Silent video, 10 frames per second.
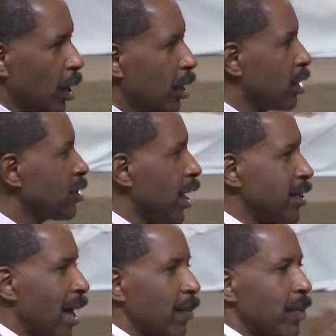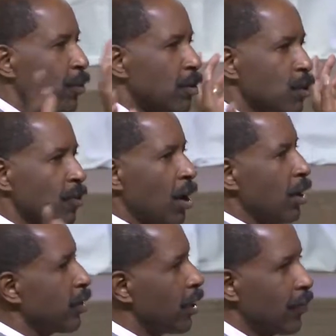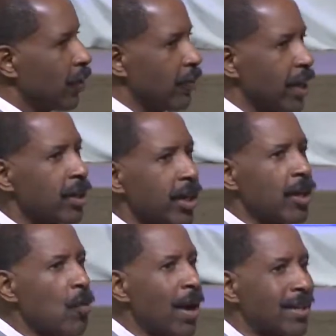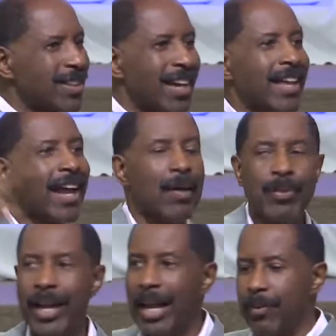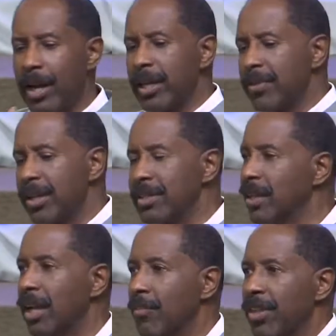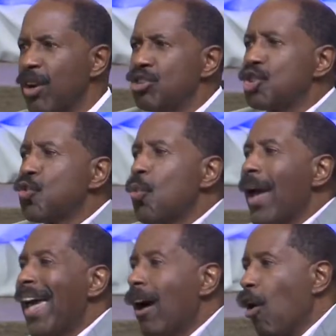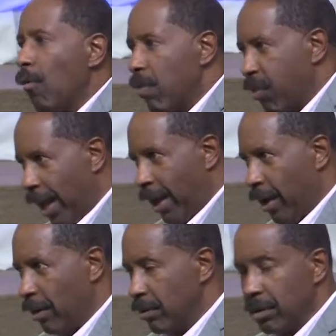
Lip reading: Because things happen to people who move on. They can go back and say, yeah, that happened, I'll give you a list. But they don't dwell there.